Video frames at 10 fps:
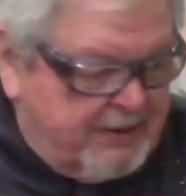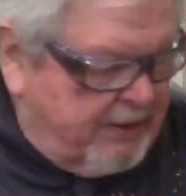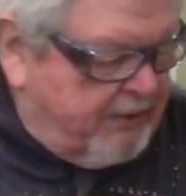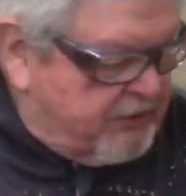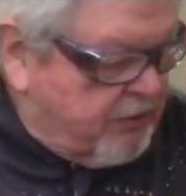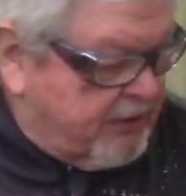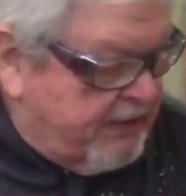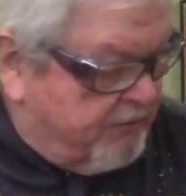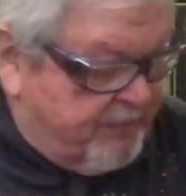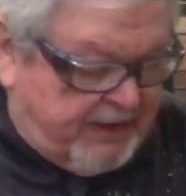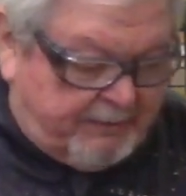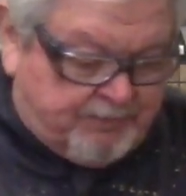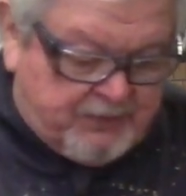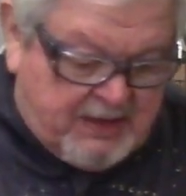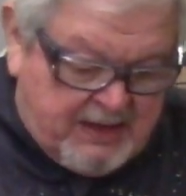It's okay for me.
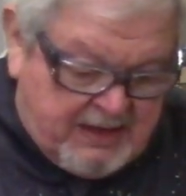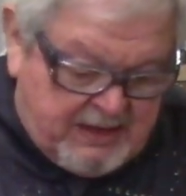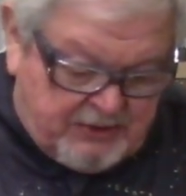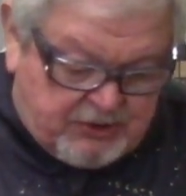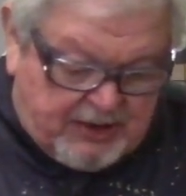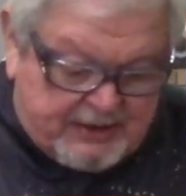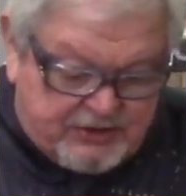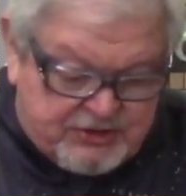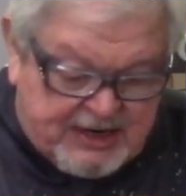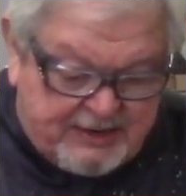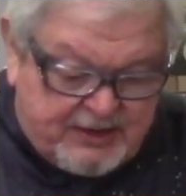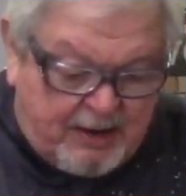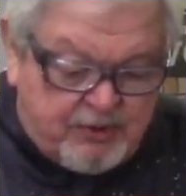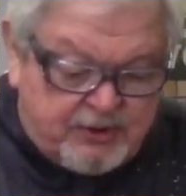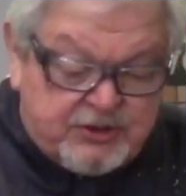So I can sand it.
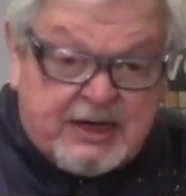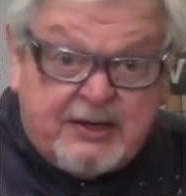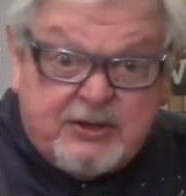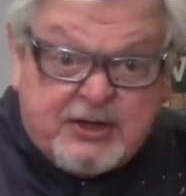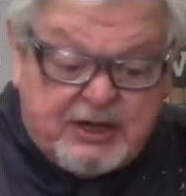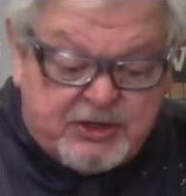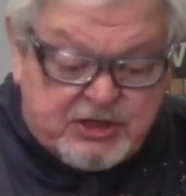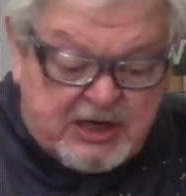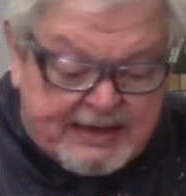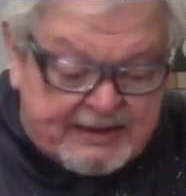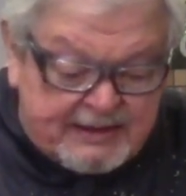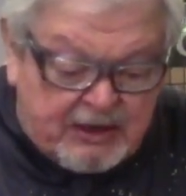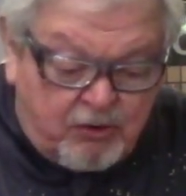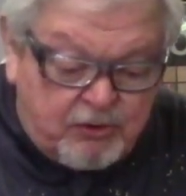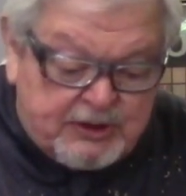I'm going to sand this edge slightly
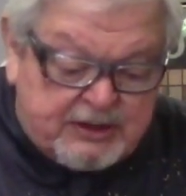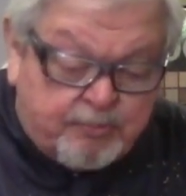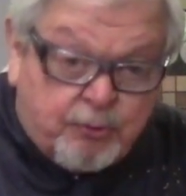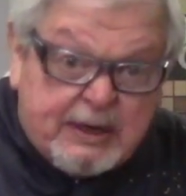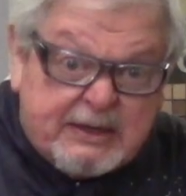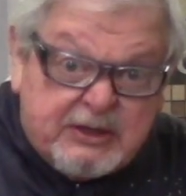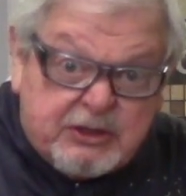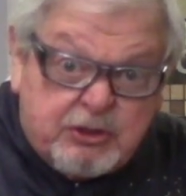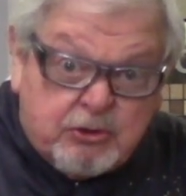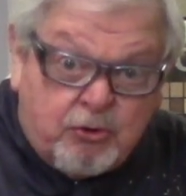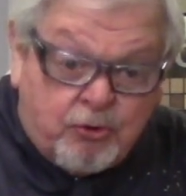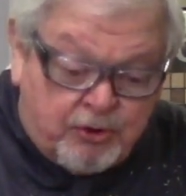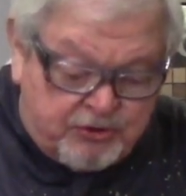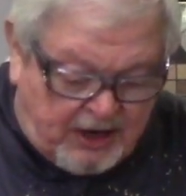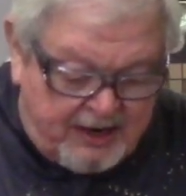only to break these two
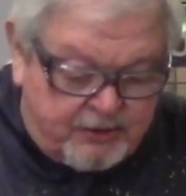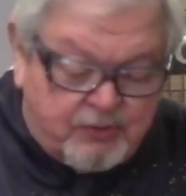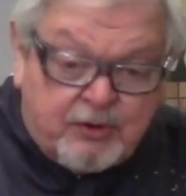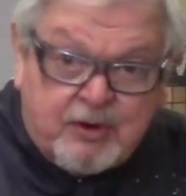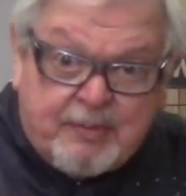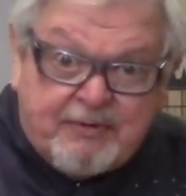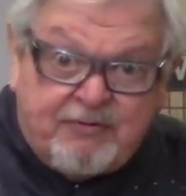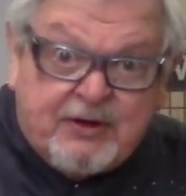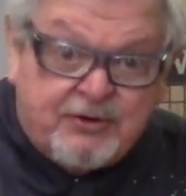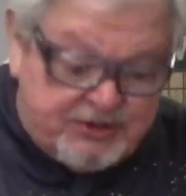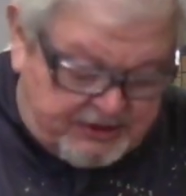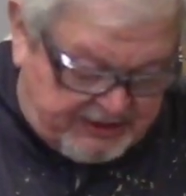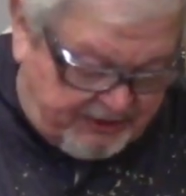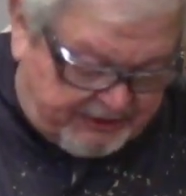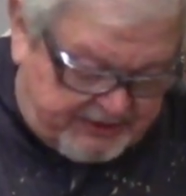corners. I don't want to run my fingers in
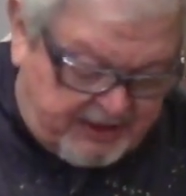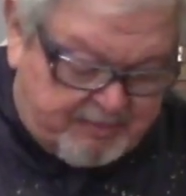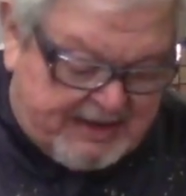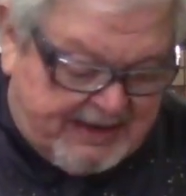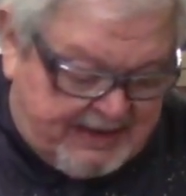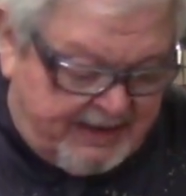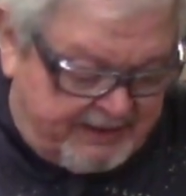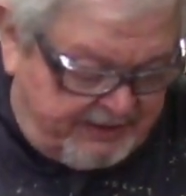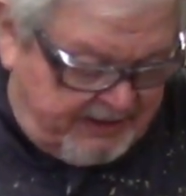there and cut my hand